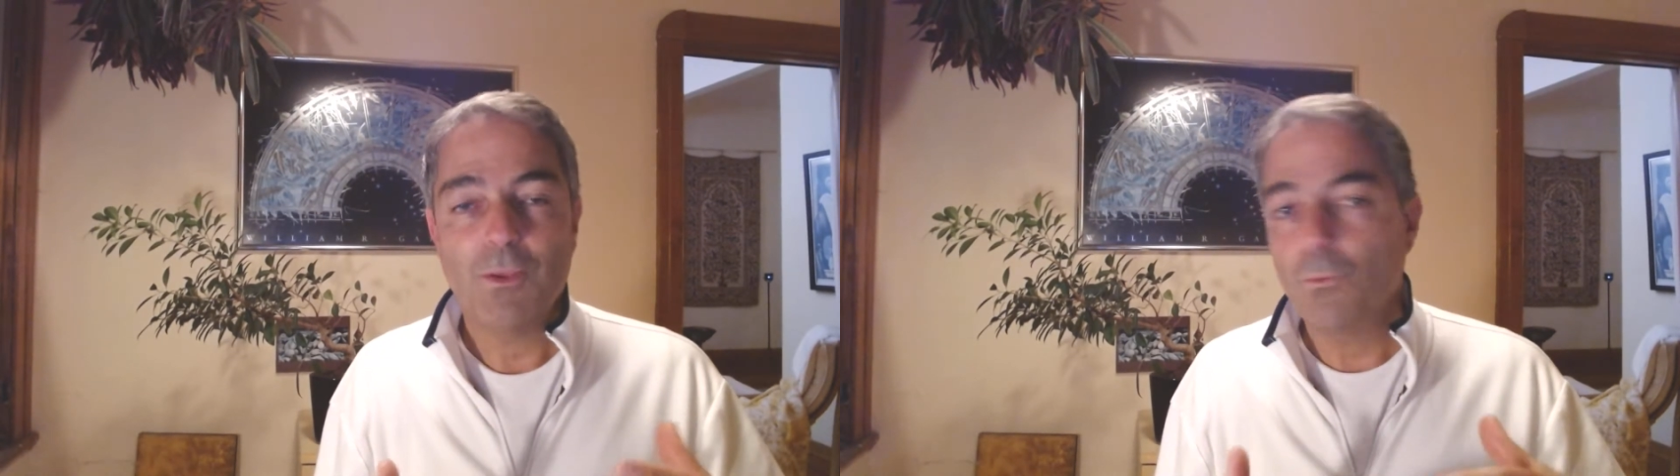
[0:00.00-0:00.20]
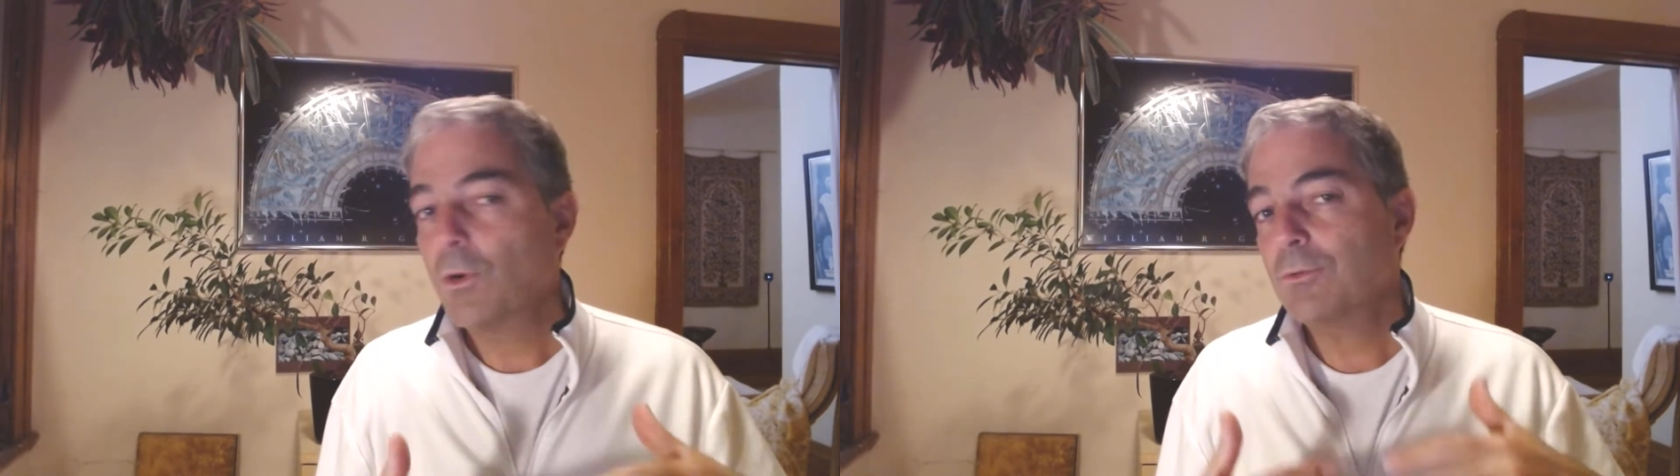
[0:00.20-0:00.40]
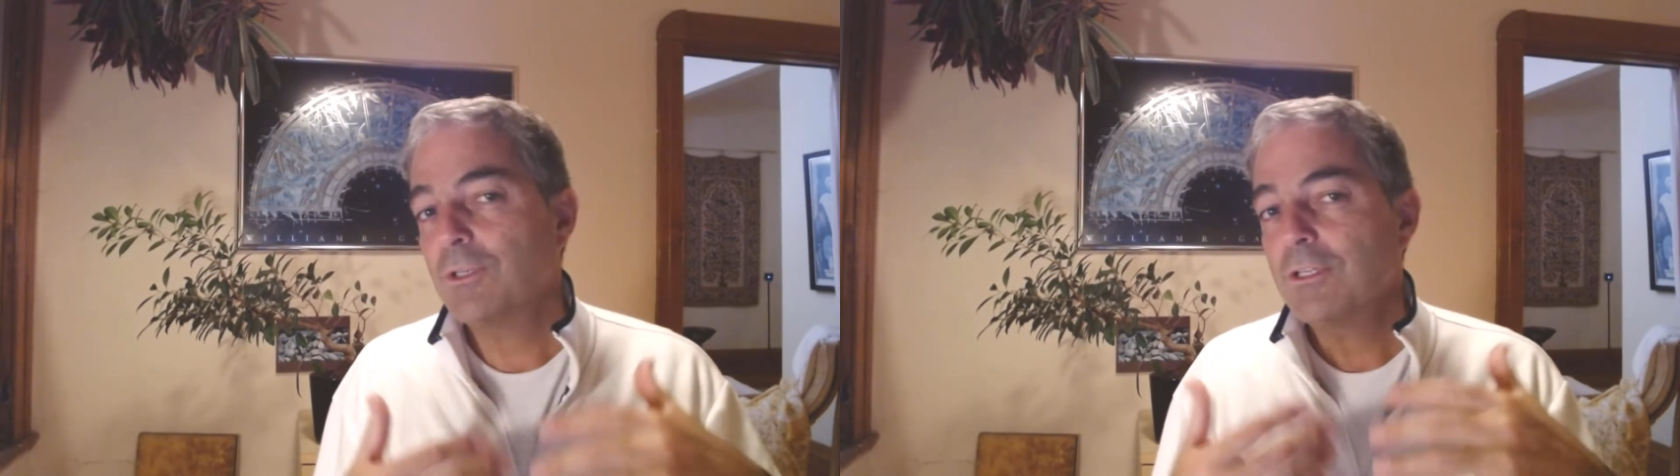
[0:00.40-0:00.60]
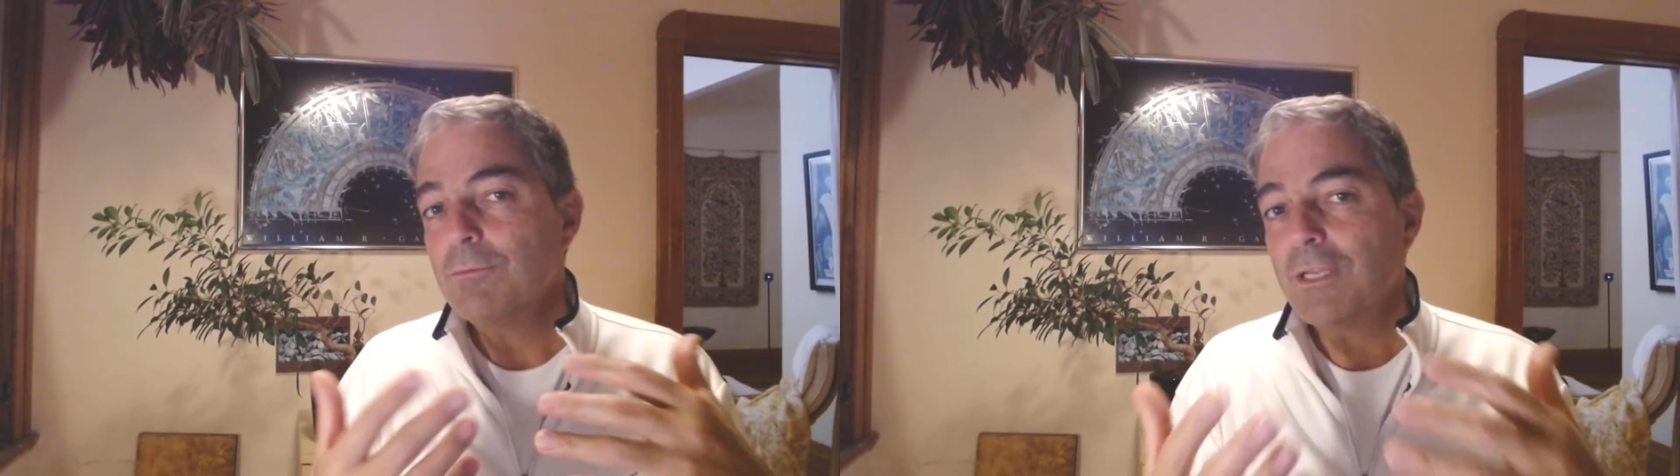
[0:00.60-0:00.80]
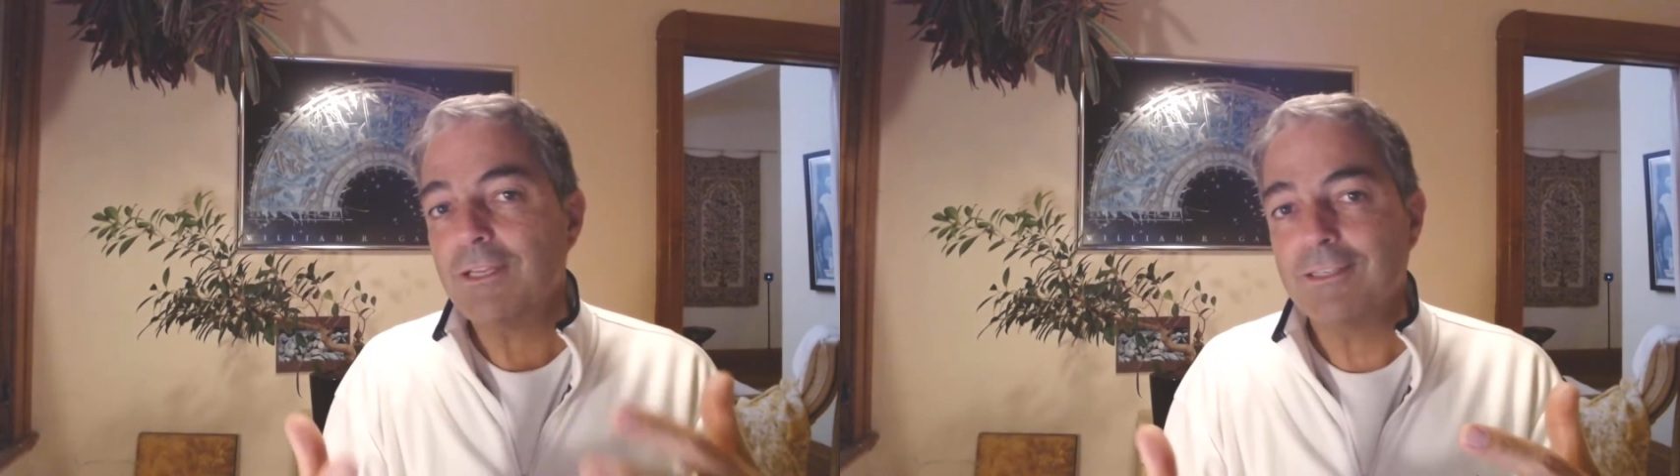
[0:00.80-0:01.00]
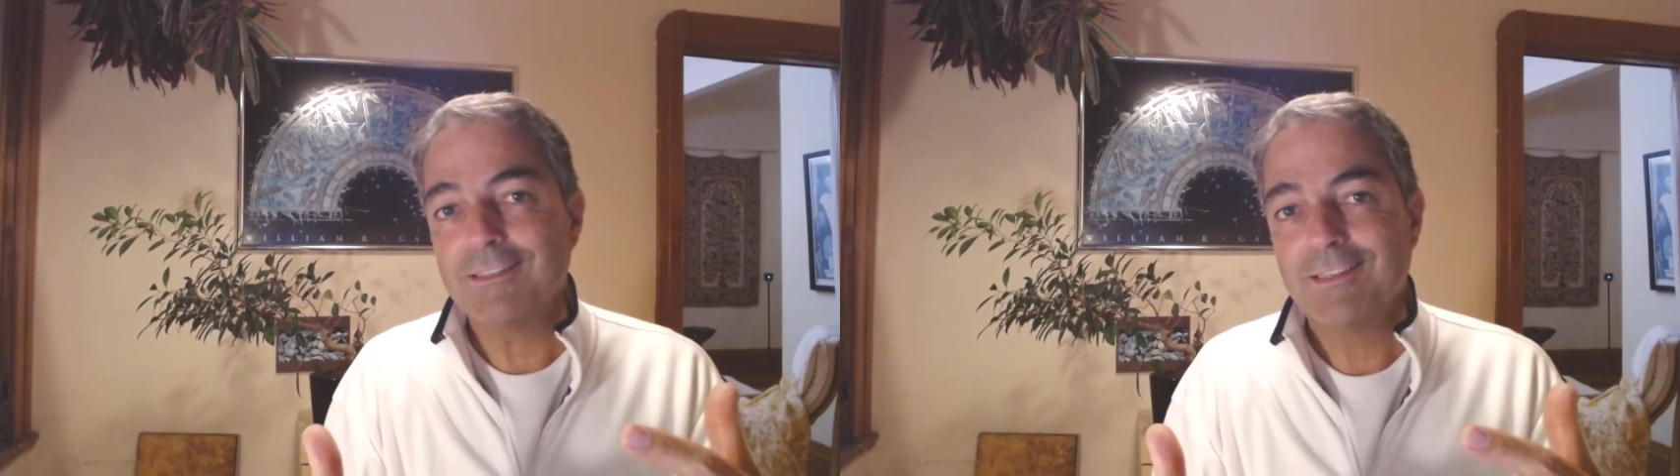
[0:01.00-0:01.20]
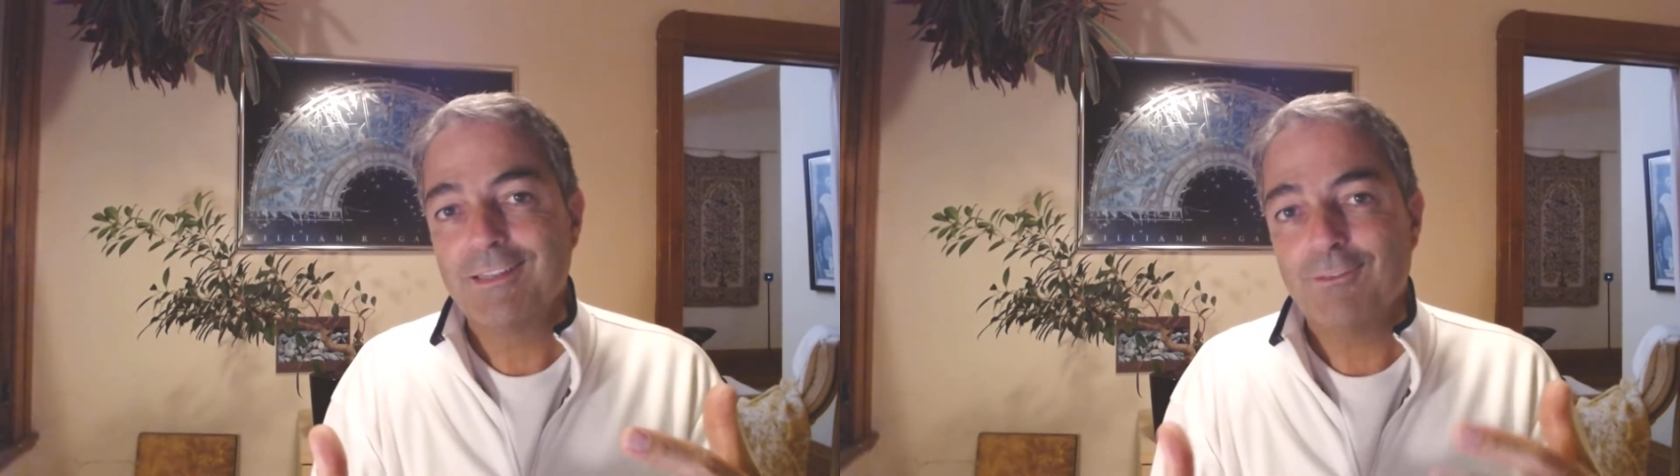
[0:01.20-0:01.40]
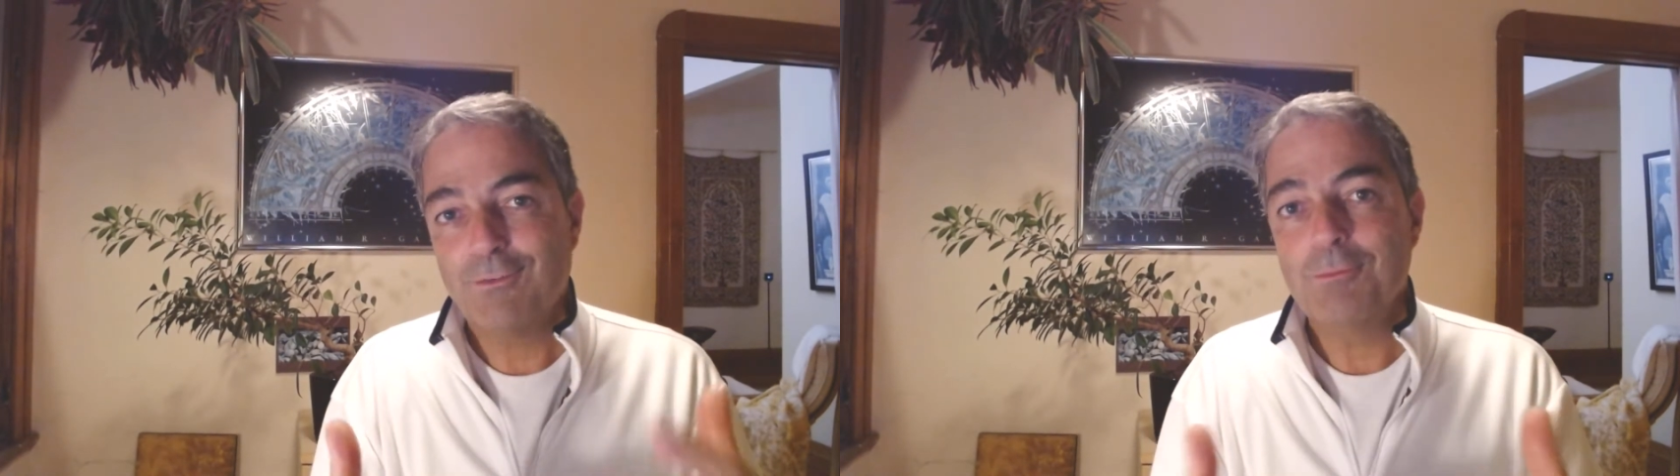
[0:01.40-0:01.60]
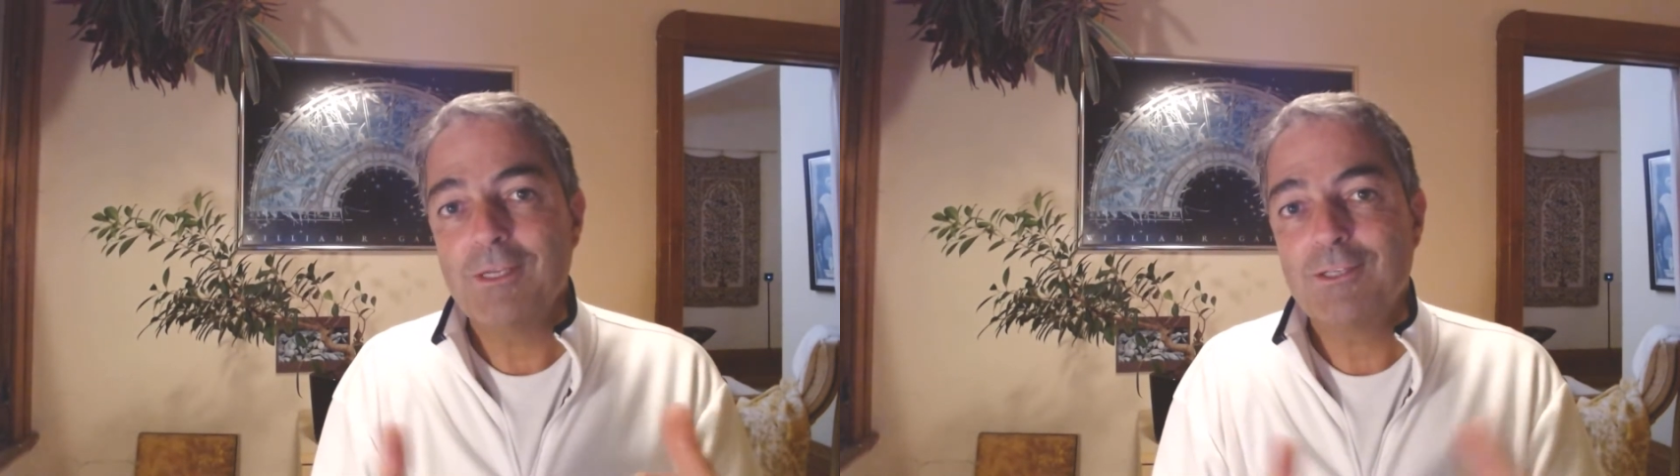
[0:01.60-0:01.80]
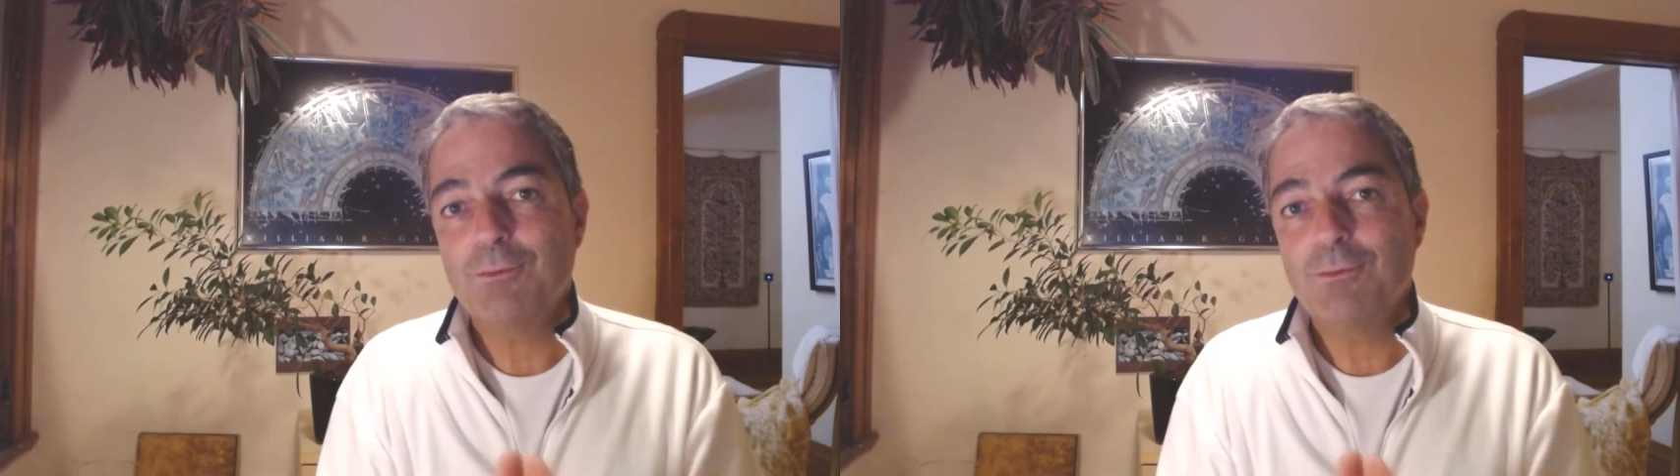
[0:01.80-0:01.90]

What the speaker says: What would it mean for me